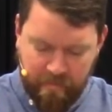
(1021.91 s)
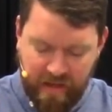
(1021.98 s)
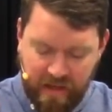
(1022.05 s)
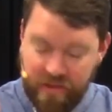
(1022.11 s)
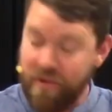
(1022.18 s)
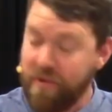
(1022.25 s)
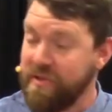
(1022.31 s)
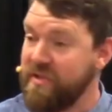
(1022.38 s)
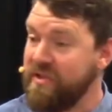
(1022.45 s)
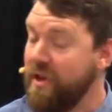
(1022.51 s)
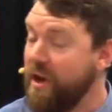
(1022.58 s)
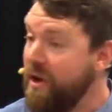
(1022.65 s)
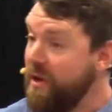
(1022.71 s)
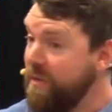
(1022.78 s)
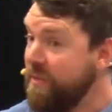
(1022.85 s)
Your
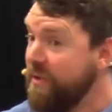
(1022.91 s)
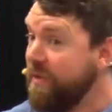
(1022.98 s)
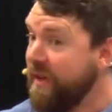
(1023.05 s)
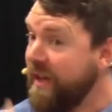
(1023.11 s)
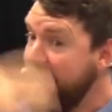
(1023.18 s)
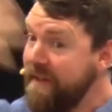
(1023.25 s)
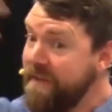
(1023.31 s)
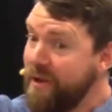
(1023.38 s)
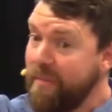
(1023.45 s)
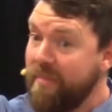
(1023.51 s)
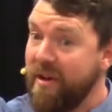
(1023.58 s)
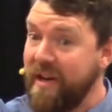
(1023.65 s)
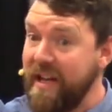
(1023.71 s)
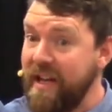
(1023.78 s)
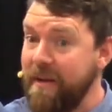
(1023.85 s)
soul will leave your
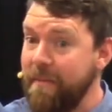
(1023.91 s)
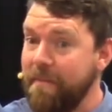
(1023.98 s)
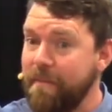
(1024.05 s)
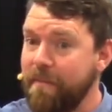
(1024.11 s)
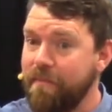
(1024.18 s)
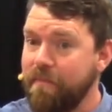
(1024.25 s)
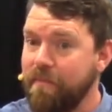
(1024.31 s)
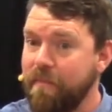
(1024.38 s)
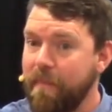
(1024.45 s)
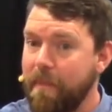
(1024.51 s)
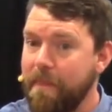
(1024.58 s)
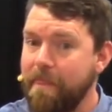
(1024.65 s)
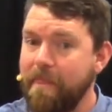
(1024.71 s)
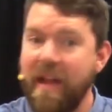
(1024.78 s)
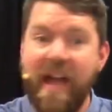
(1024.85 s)
body
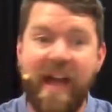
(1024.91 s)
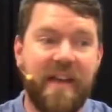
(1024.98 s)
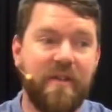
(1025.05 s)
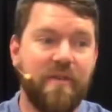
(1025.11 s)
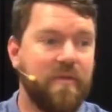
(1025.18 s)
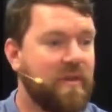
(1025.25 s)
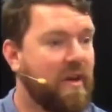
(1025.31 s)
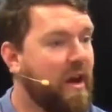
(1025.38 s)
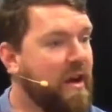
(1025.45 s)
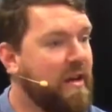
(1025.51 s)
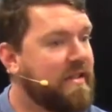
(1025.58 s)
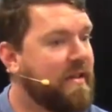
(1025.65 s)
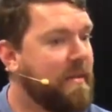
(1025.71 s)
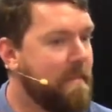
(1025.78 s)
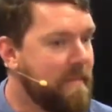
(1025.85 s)
and you'll go
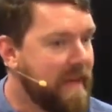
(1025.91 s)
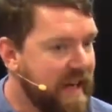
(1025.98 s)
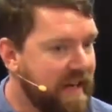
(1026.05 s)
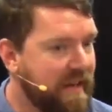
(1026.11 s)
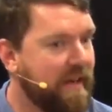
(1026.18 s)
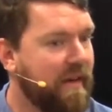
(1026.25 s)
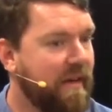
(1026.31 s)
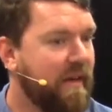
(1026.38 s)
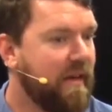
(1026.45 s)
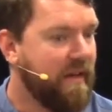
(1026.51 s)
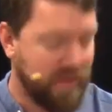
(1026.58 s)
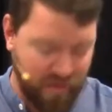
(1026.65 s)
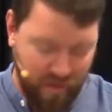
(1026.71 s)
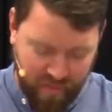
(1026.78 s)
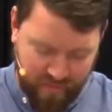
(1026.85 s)
to meet
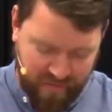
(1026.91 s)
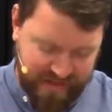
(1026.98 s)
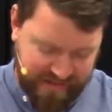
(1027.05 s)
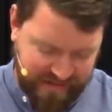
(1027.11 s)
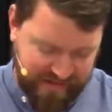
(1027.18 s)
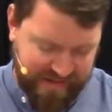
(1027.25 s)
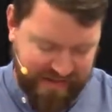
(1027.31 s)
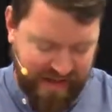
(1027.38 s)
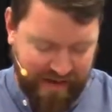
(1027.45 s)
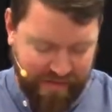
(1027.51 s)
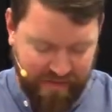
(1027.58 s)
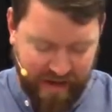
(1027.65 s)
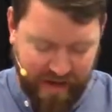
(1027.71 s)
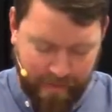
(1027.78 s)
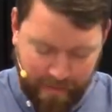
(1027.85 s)
your risen Saviour.